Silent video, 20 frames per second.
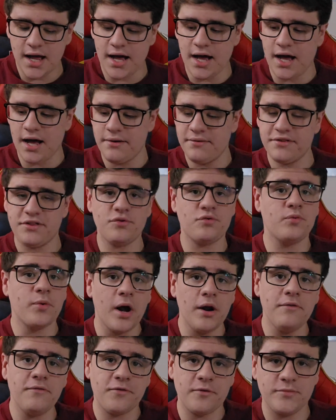the
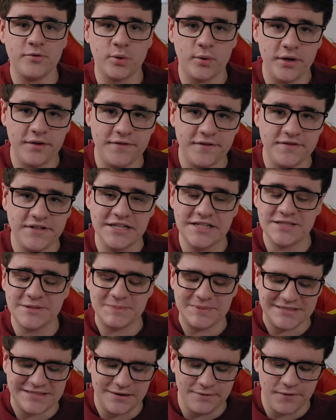run from 2015
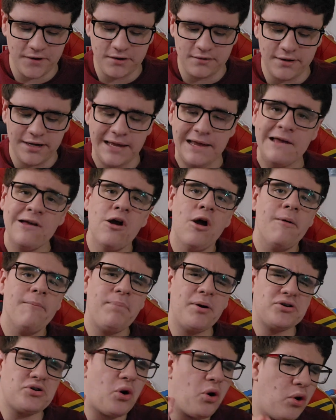specifically,
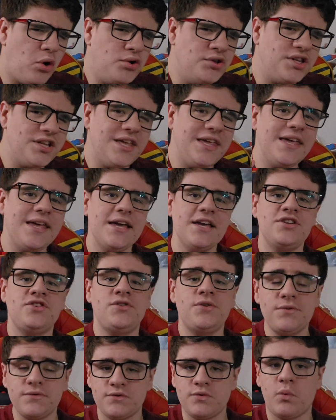but only
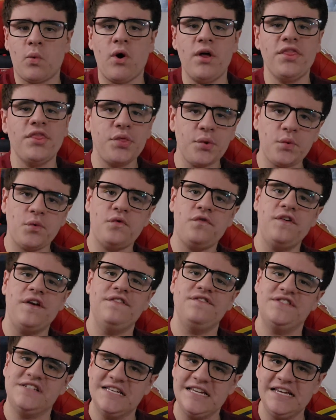issues 1 through
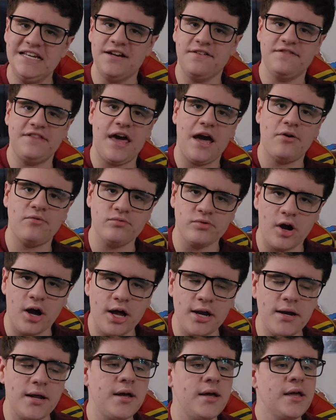15 of that
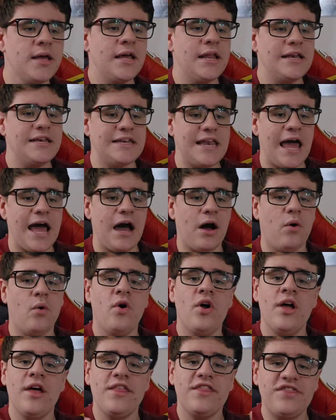run. Now,
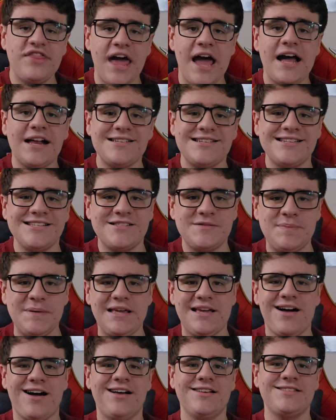that is
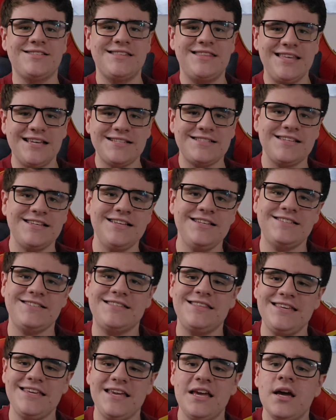because this is
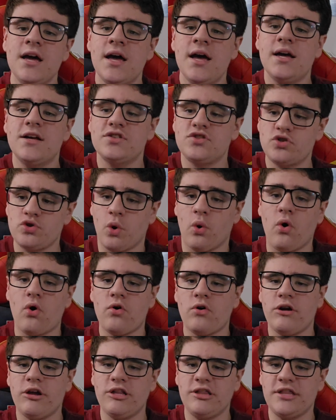the story